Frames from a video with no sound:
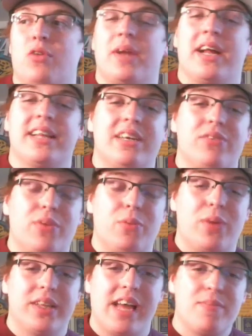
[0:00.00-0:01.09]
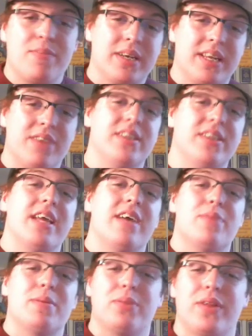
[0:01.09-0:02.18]
But I think for what they have been given, they have
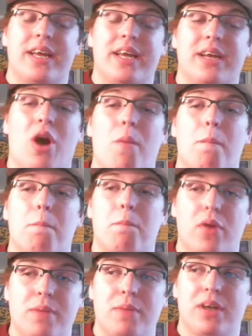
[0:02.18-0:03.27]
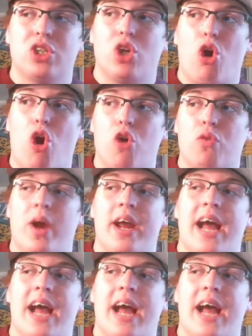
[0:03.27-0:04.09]
been playing pretty much all right.